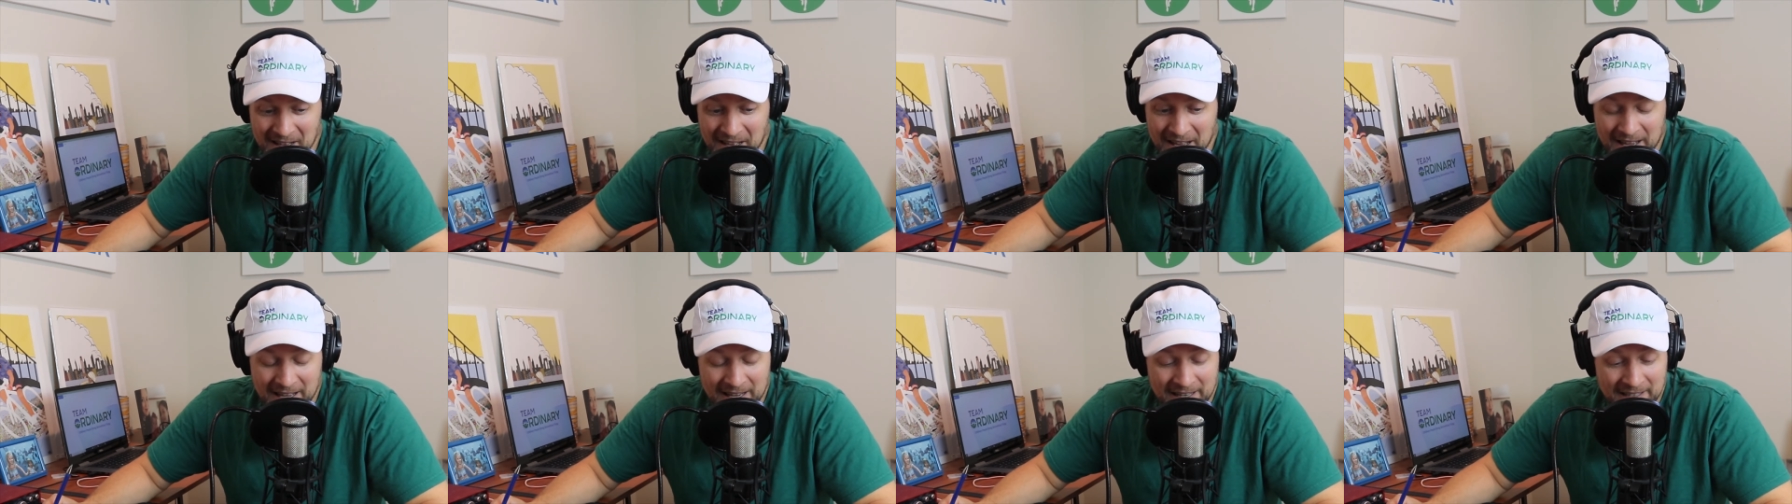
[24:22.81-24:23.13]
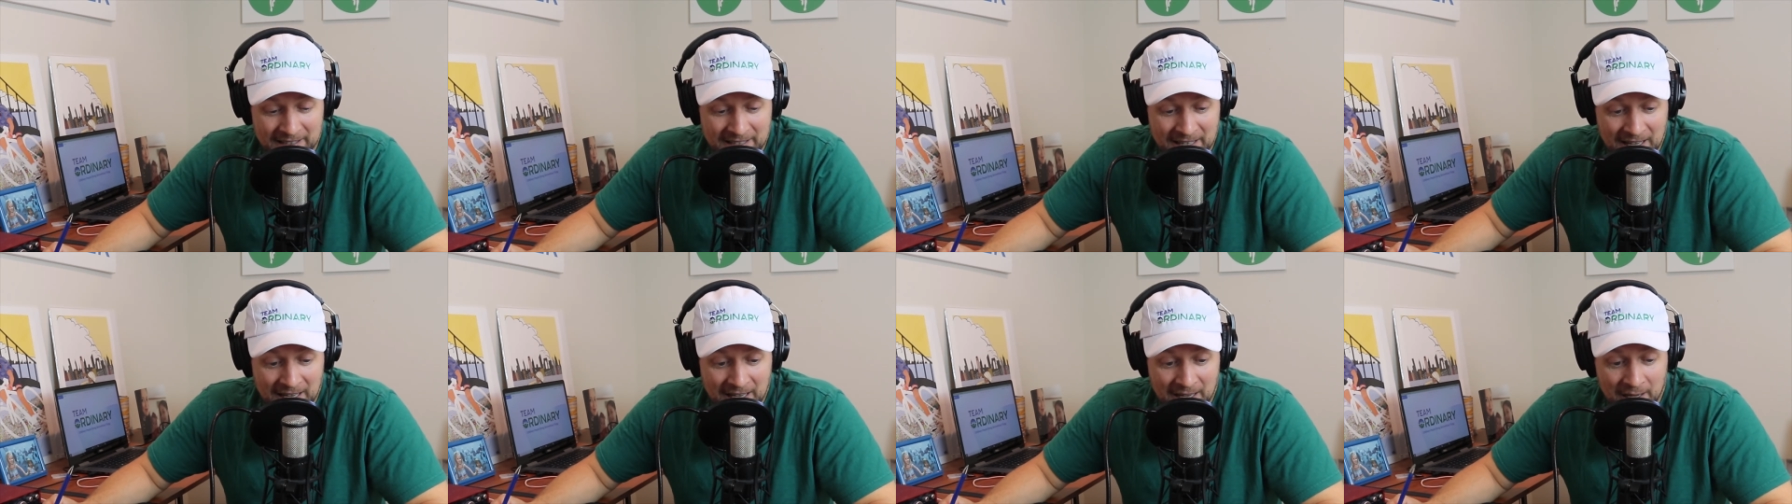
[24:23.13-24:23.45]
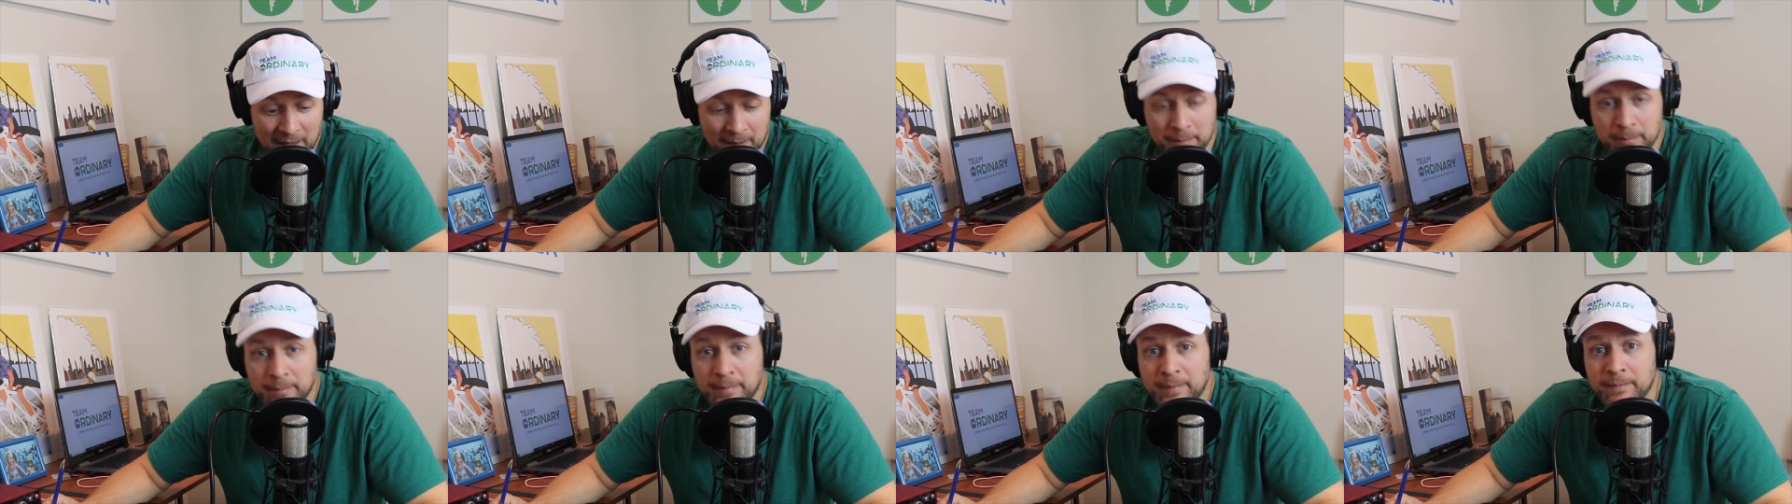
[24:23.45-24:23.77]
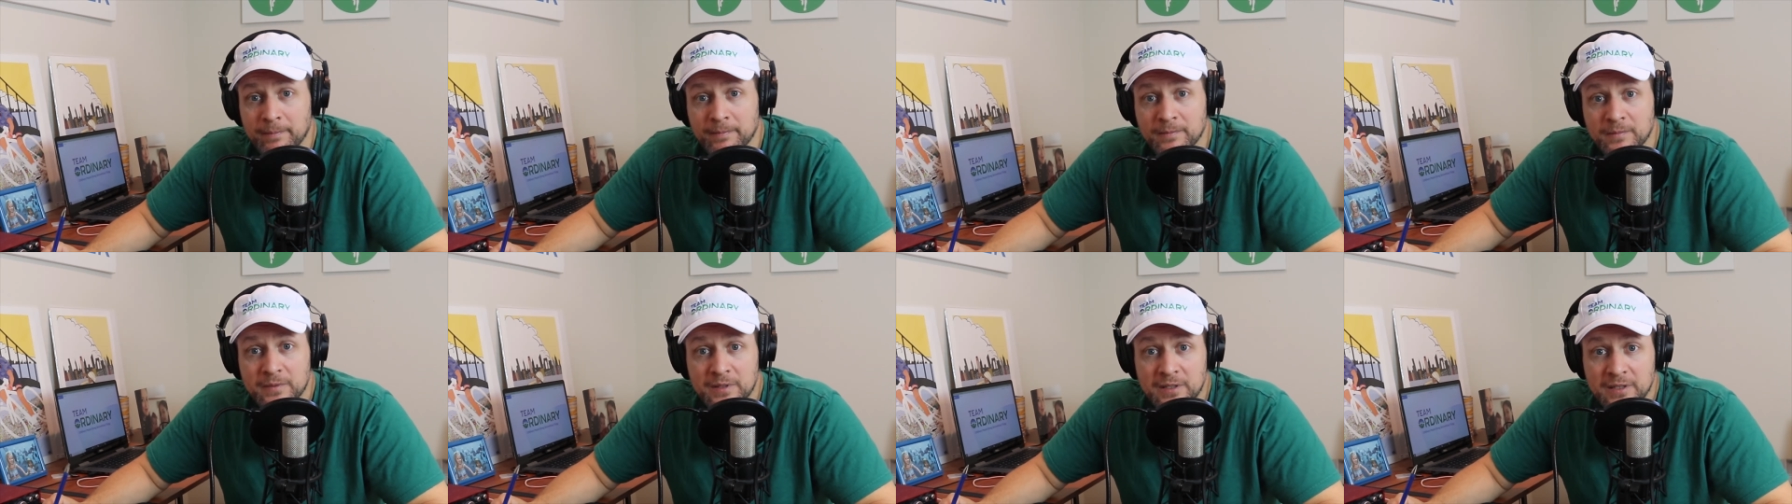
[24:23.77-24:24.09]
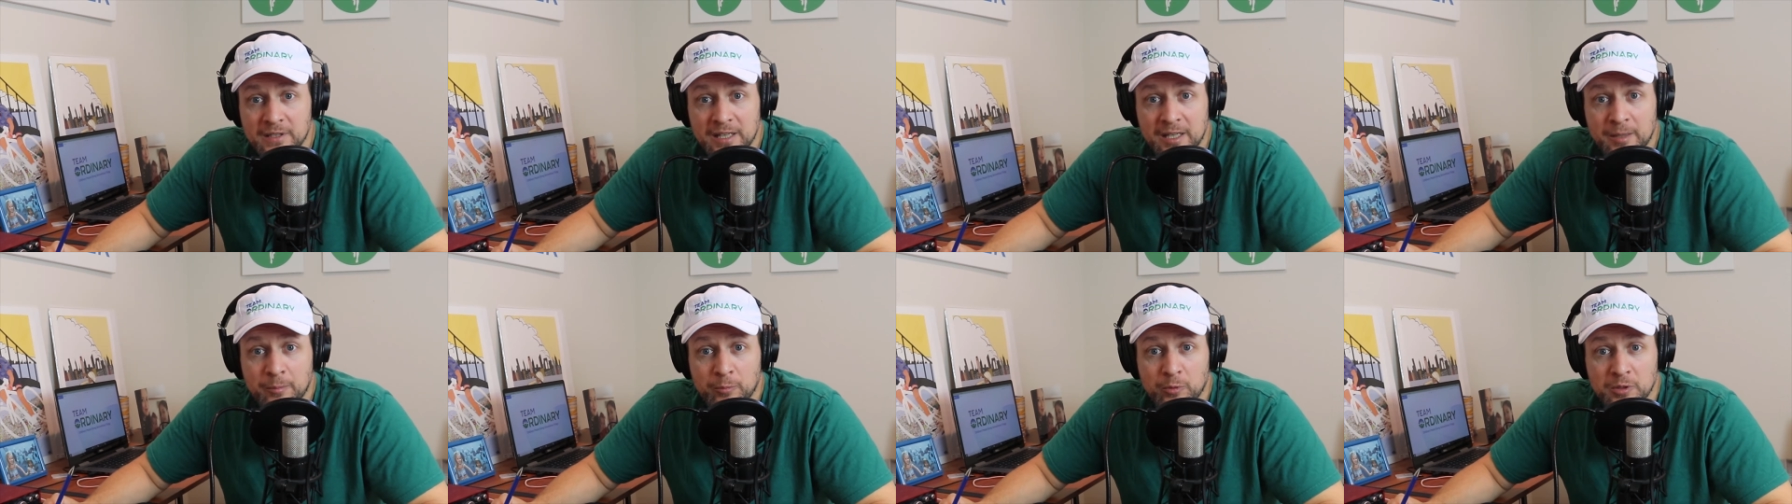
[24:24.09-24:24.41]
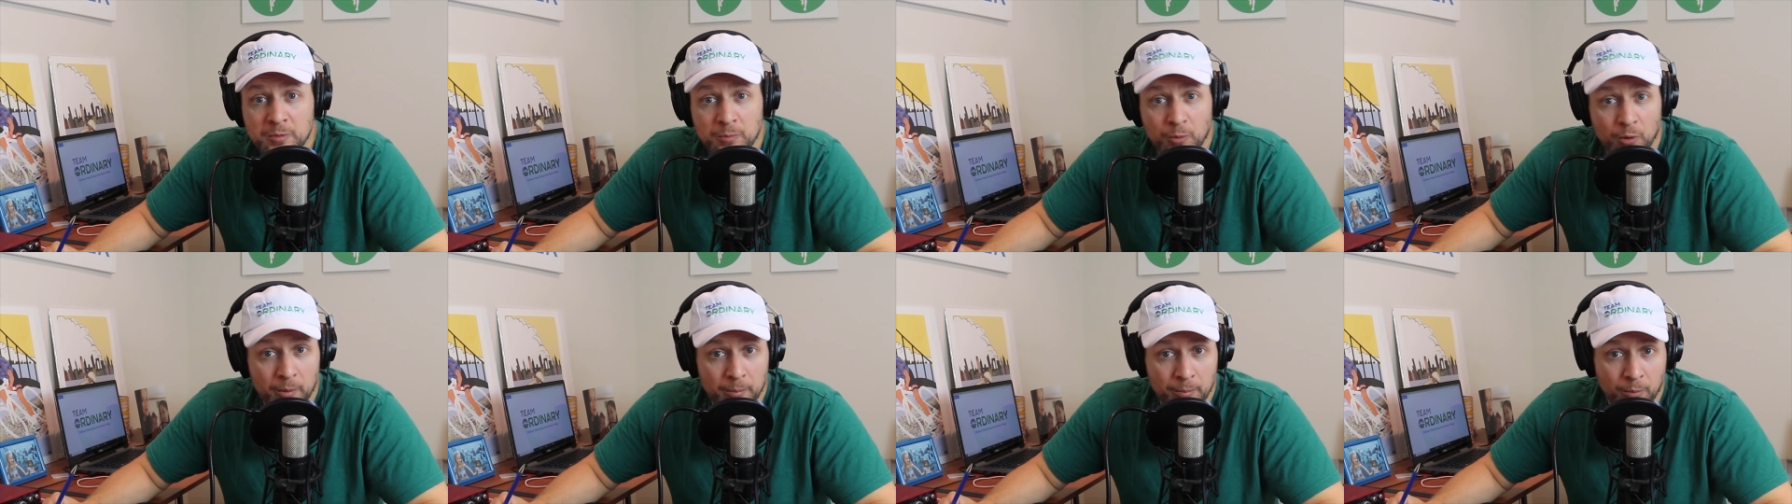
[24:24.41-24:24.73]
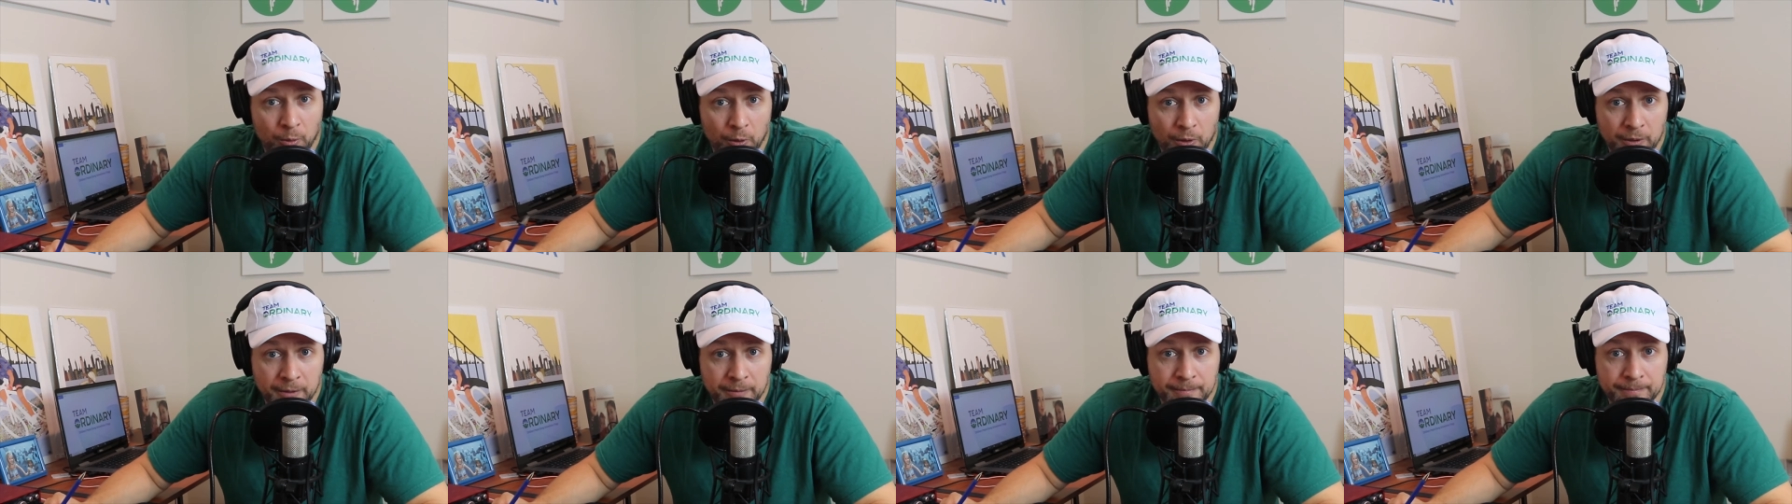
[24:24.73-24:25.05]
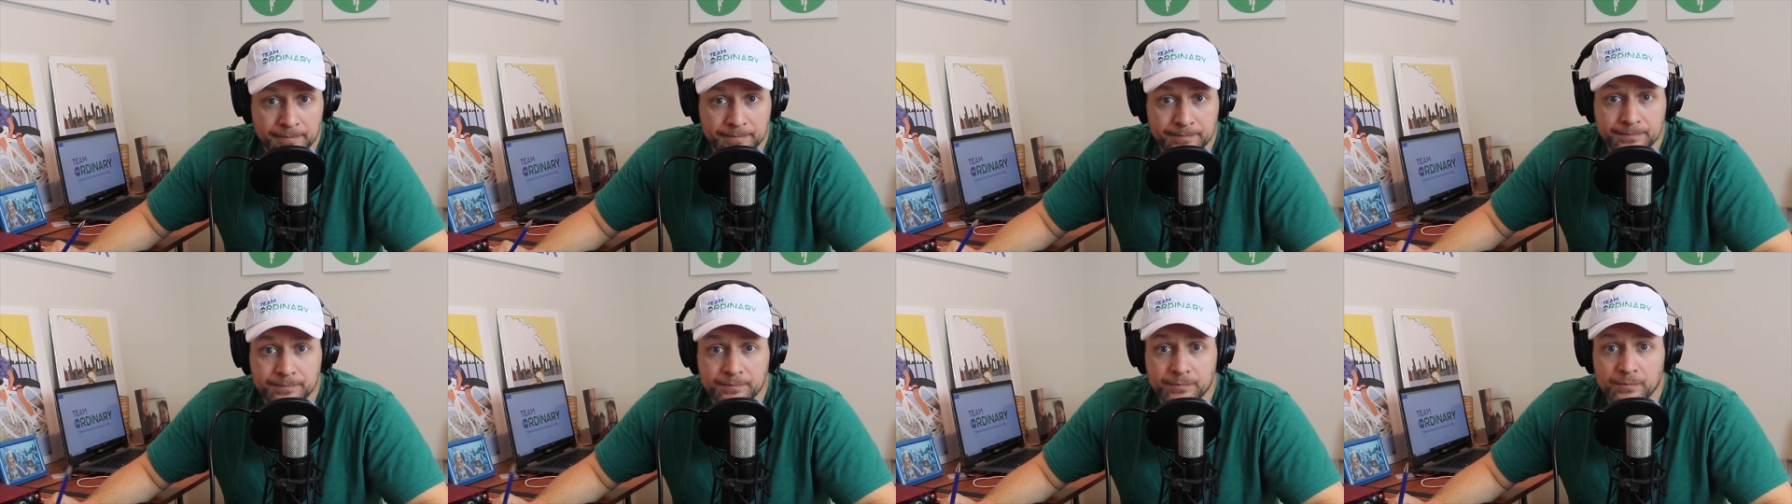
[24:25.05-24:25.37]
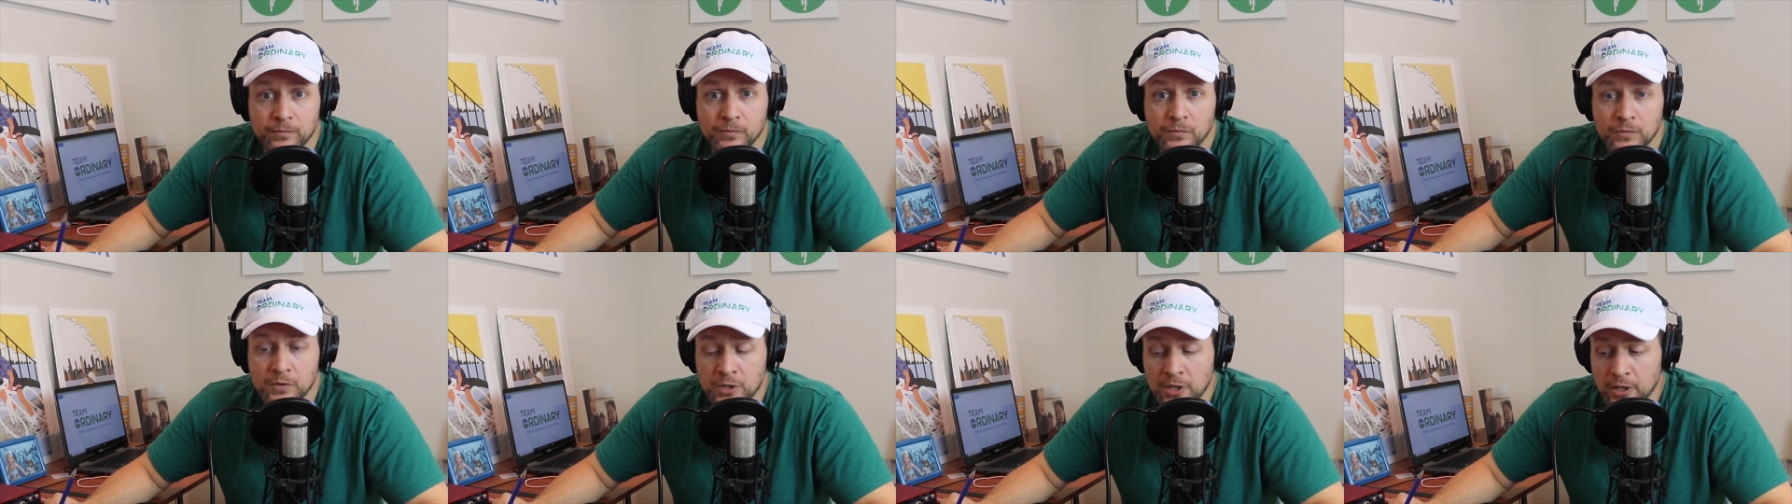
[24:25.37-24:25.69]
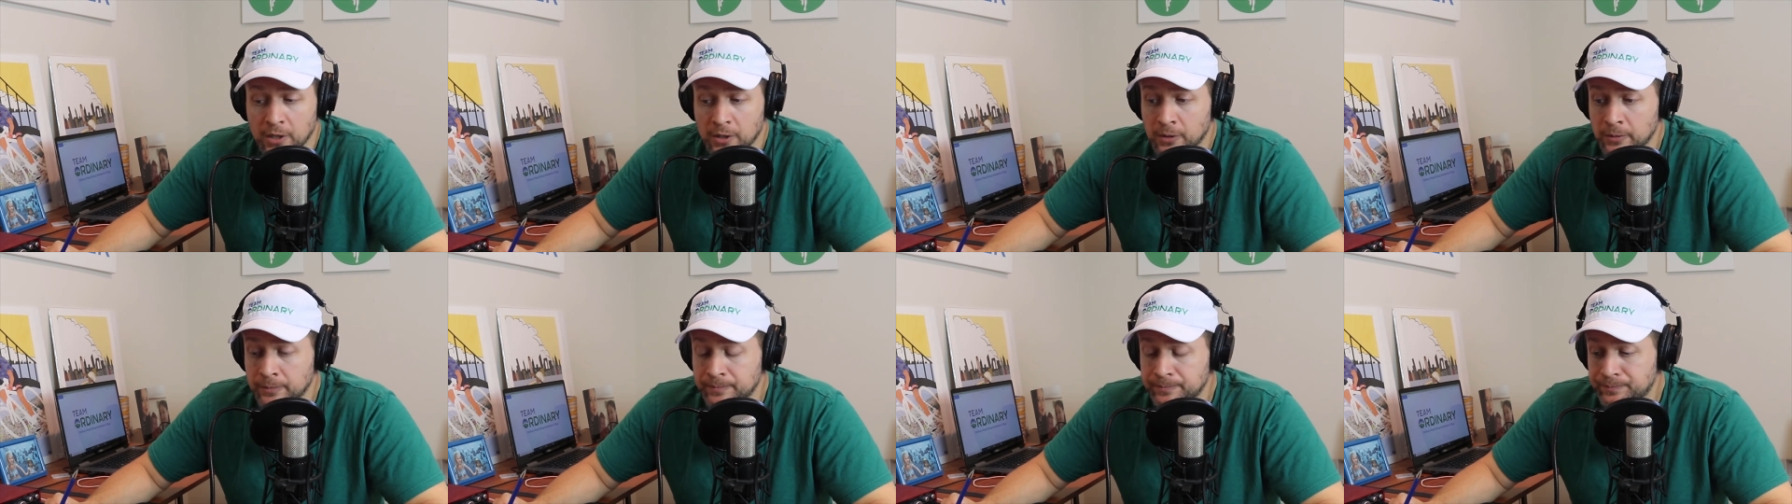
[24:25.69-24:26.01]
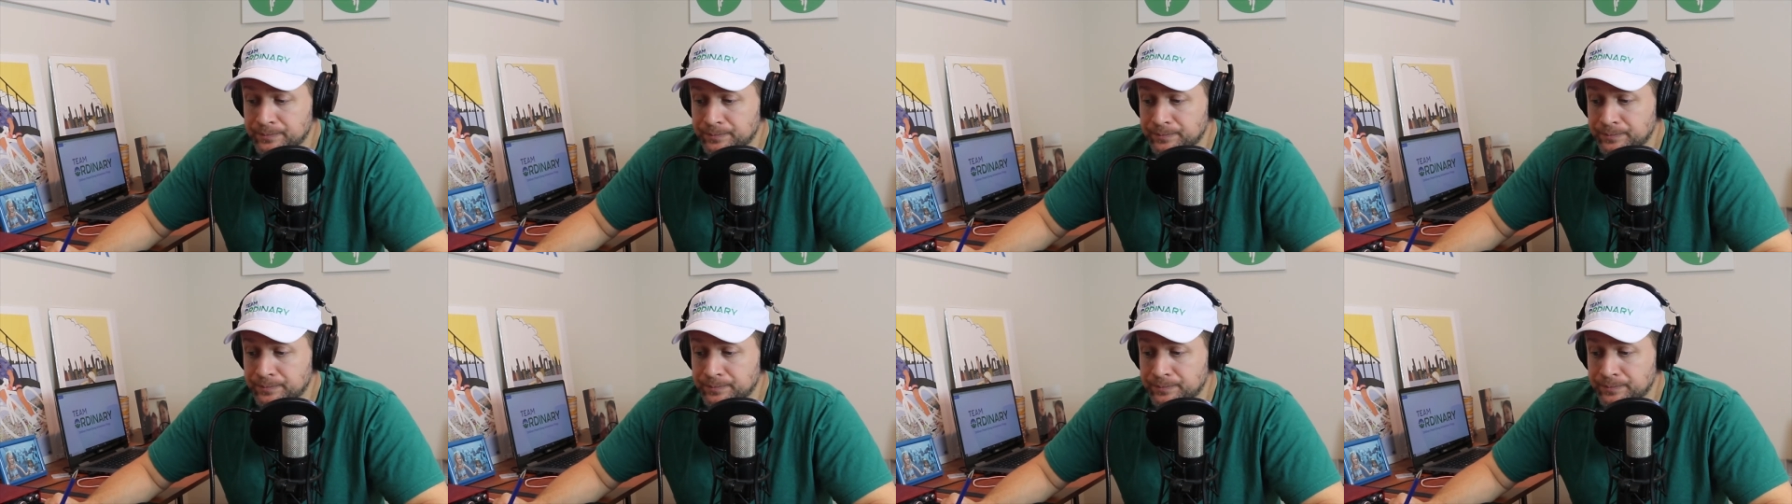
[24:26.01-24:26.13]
And sleep was more important. So,